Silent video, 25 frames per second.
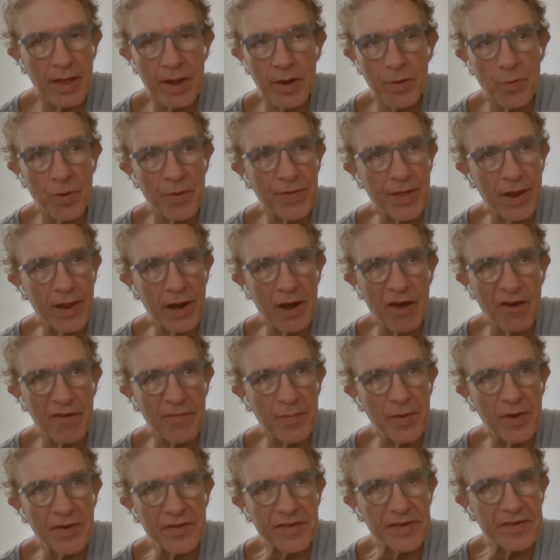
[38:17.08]
going to want their live
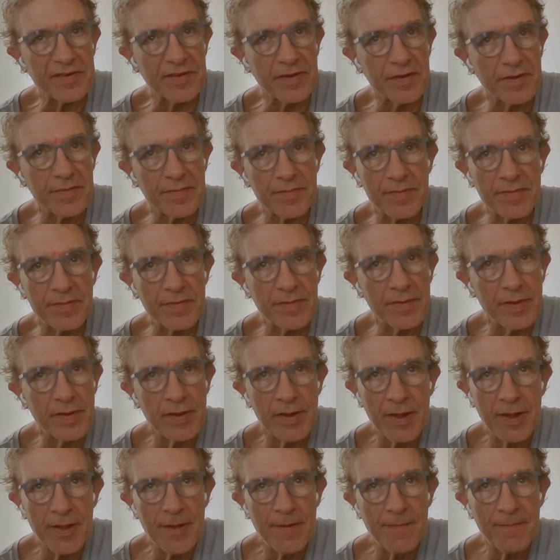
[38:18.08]
music. So
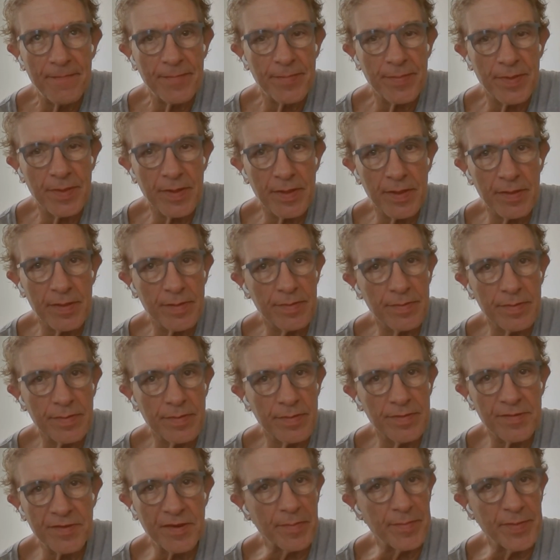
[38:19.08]

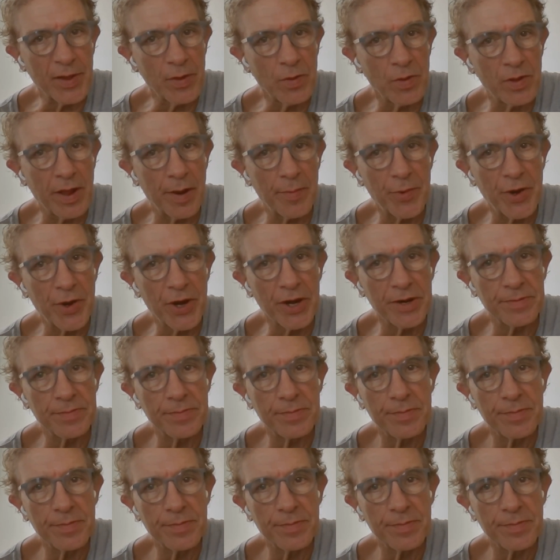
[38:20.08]
something will come around.